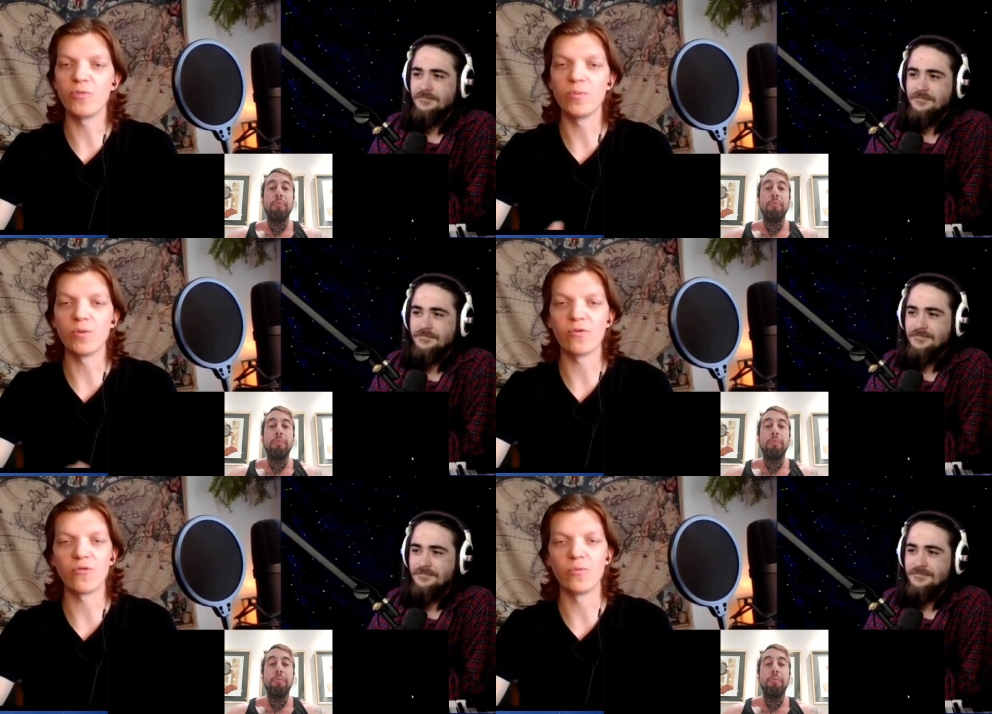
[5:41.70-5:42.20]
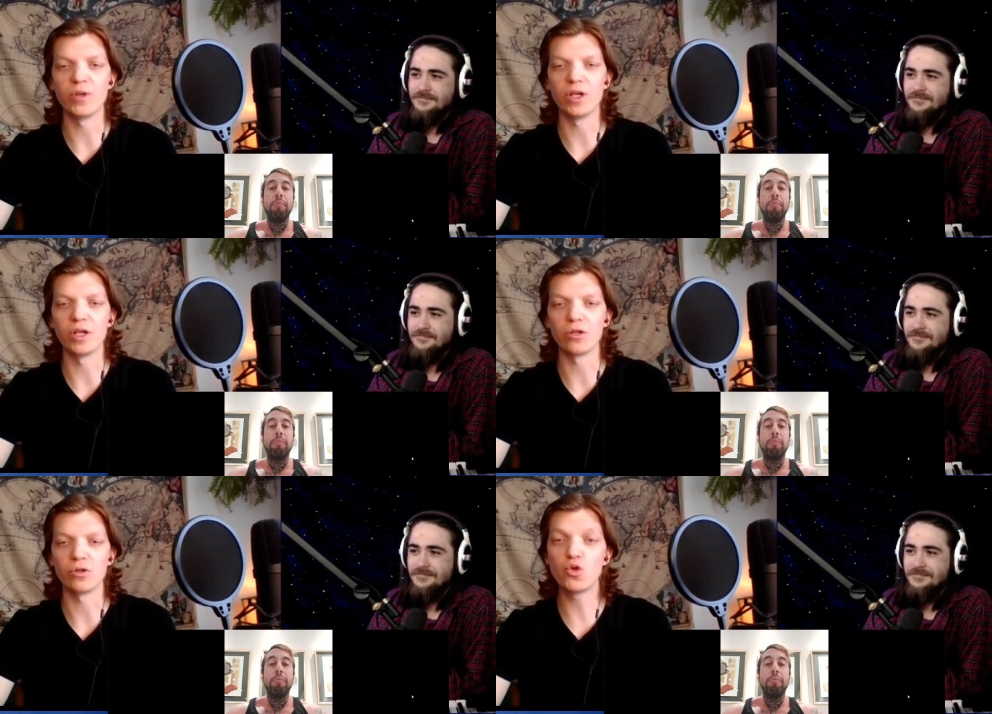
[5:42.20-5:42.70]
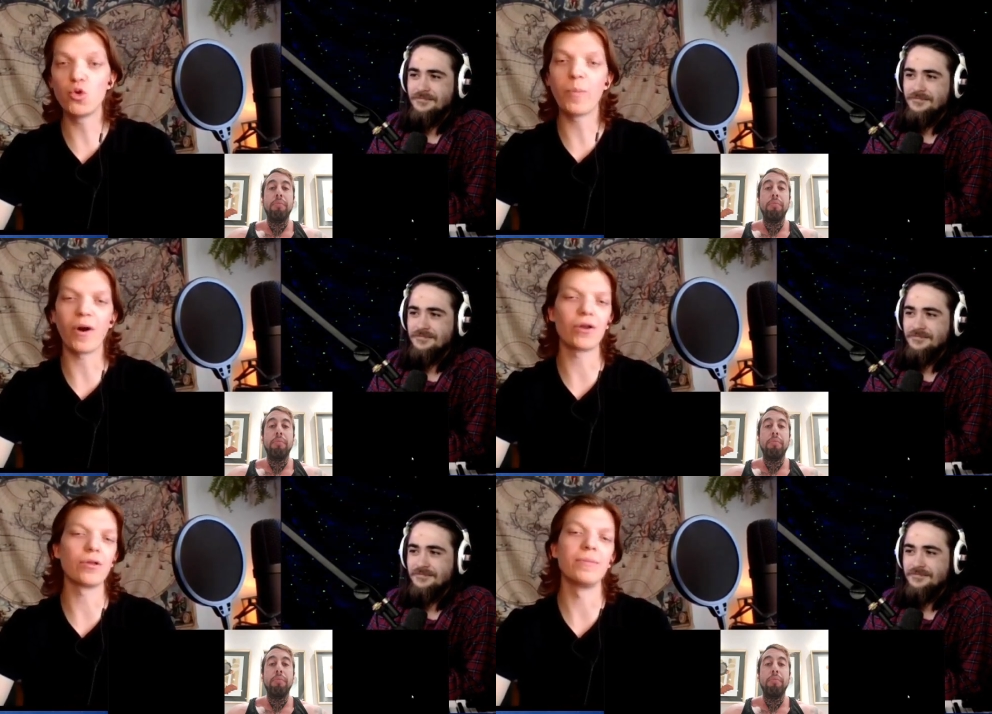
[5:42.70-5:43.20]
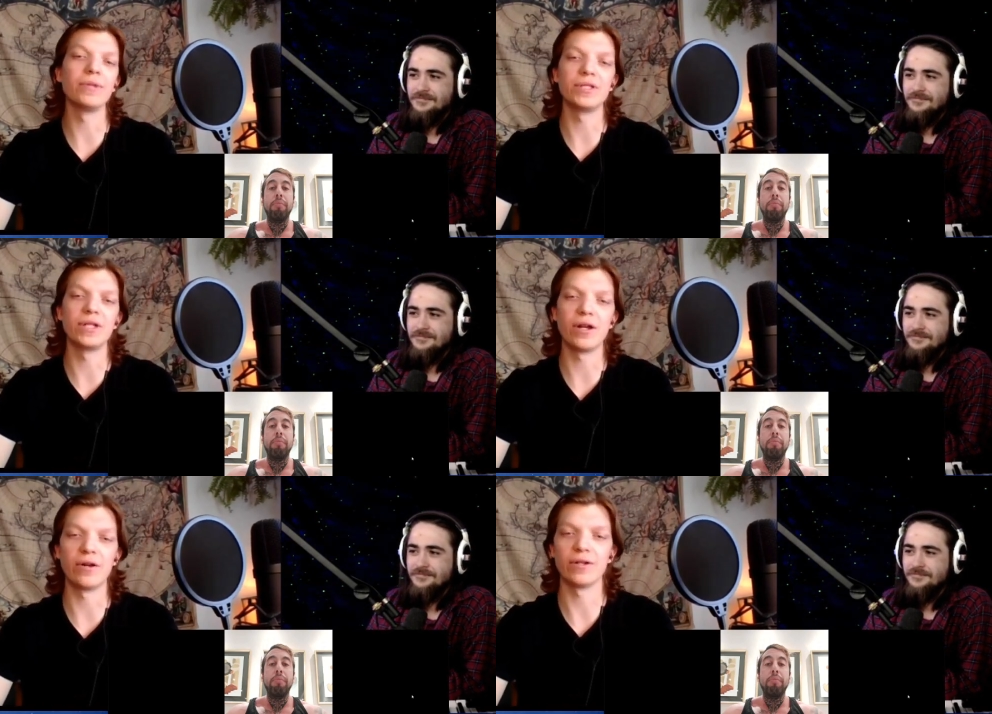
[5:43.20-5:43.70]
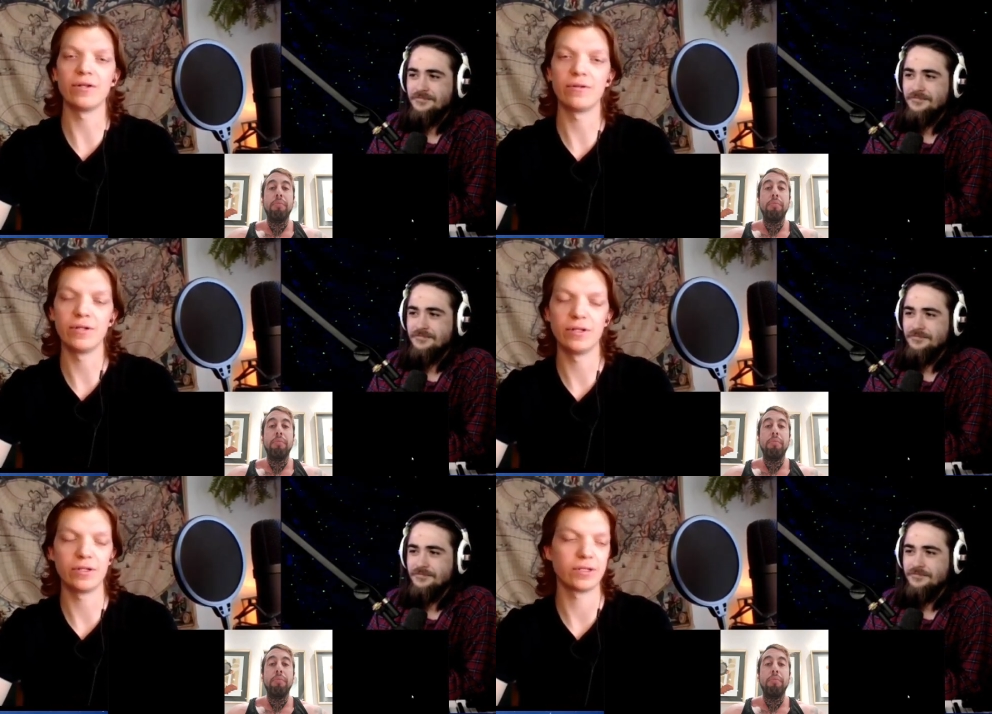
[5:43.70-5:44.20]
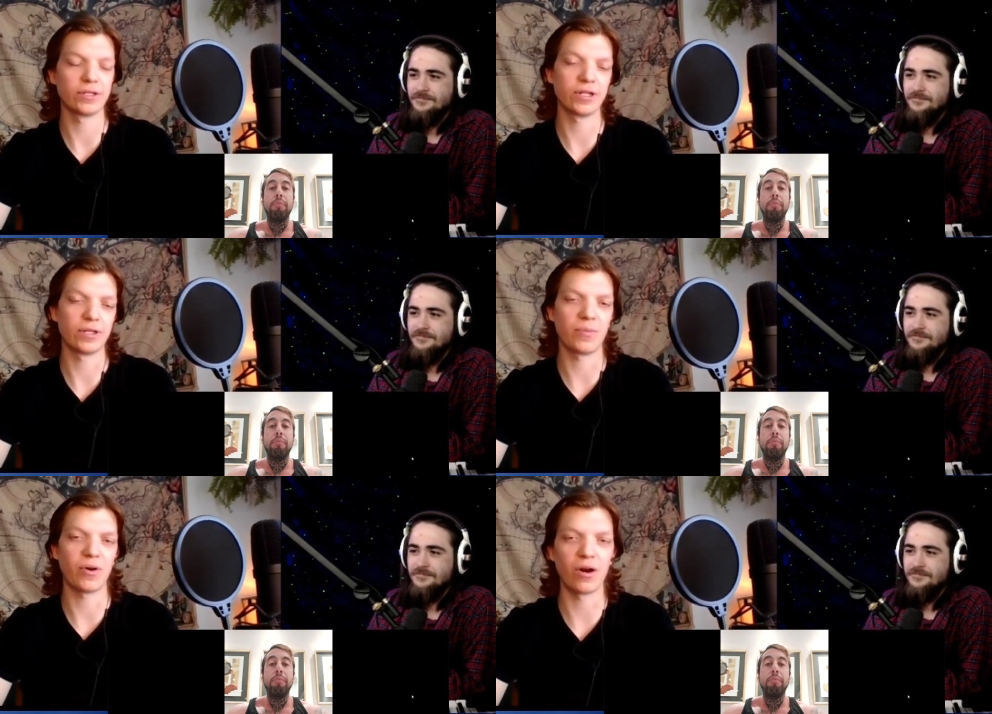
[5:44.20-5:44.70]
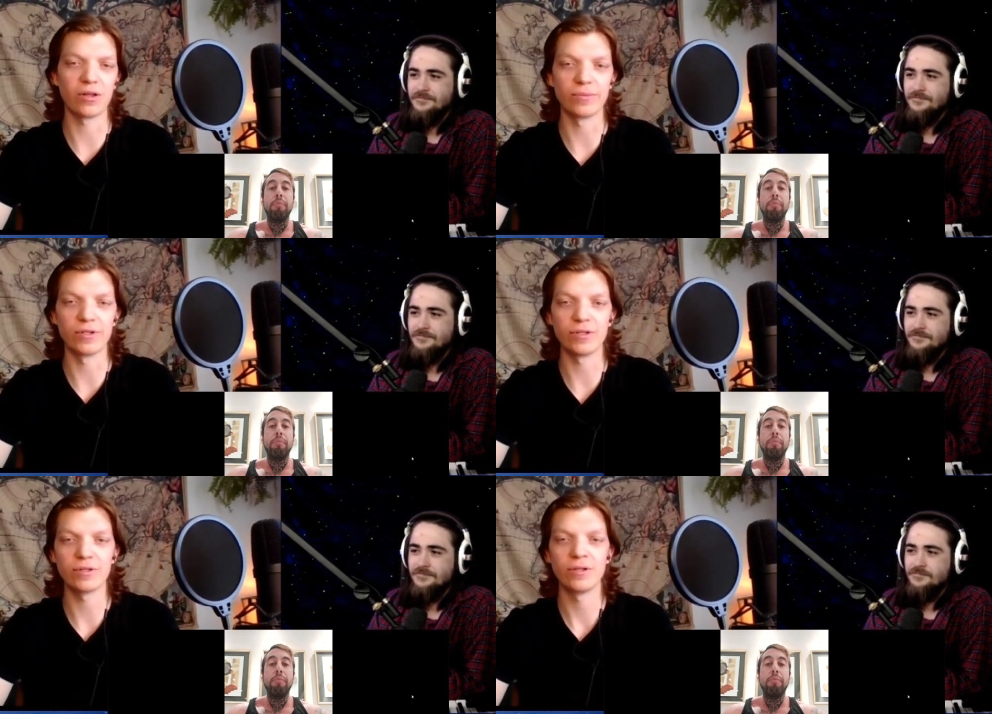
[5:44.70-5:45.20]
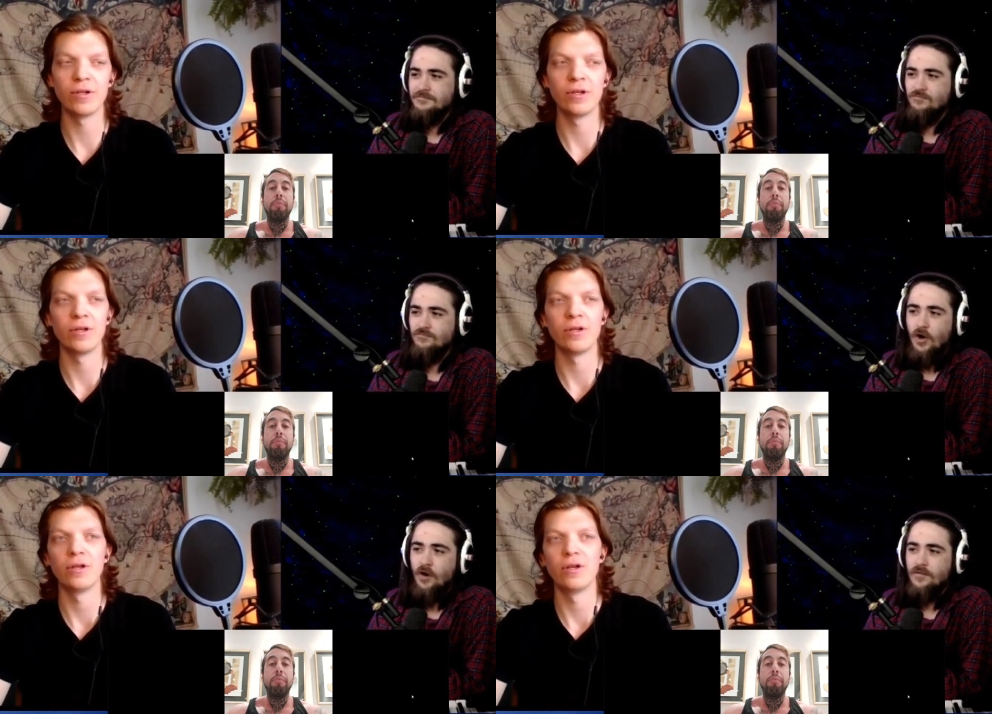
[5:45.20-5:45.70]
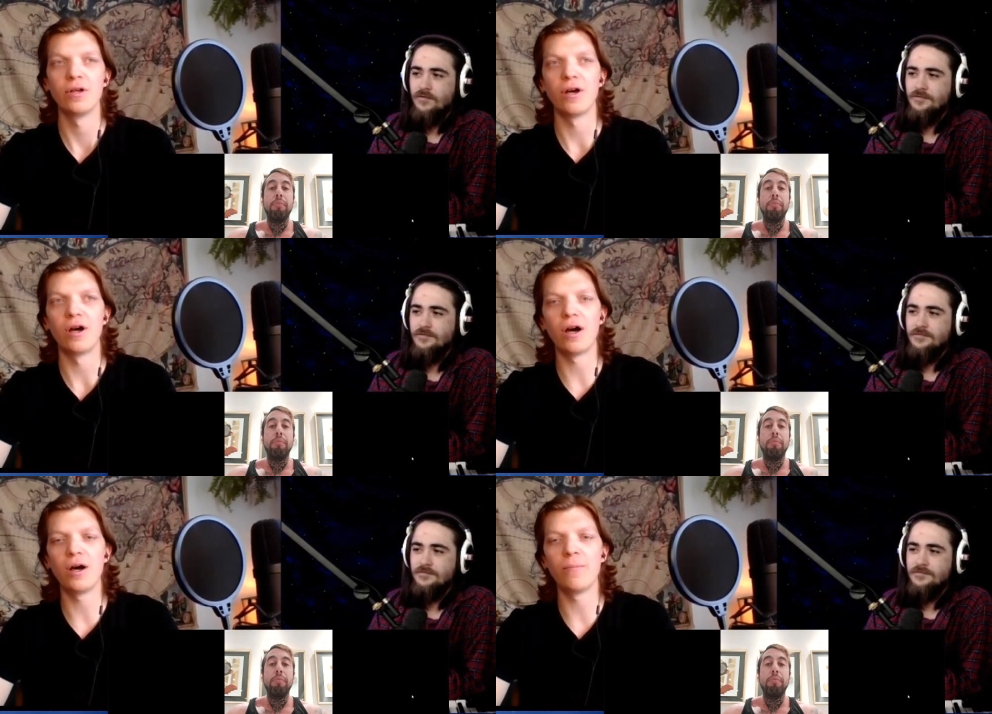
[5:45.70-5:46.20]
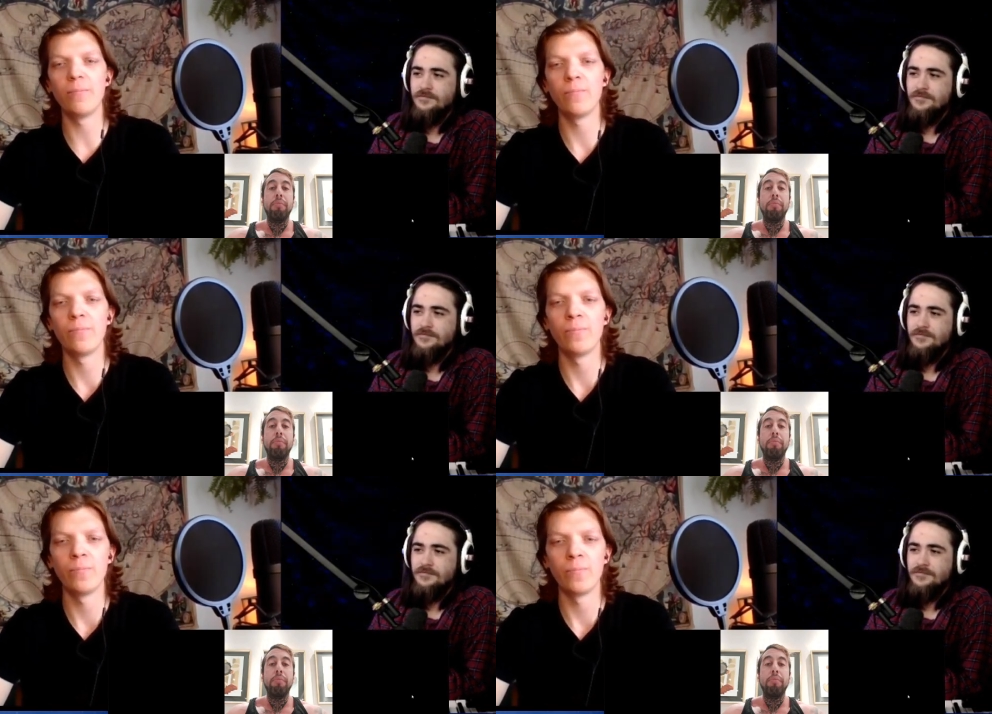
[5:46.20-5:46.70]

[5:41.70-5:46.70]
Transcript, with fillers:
Speaker 1: of people for being too parliamentarian, right? He doesn't like the parliament. No. Um,